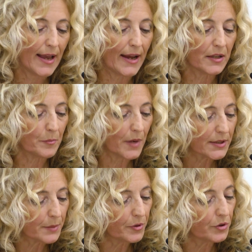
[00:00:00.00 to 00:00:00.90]
and
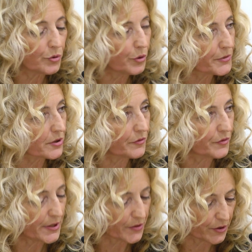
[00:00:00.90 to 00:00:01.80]
multiple groups of
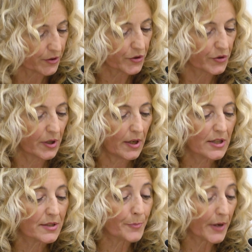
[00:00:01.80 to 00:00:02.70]
research
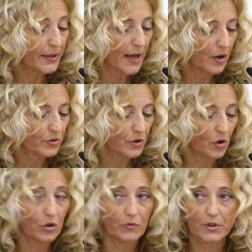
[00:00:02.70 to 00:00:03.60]
spread out
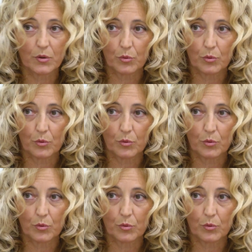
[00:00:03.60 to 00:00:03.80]
all over the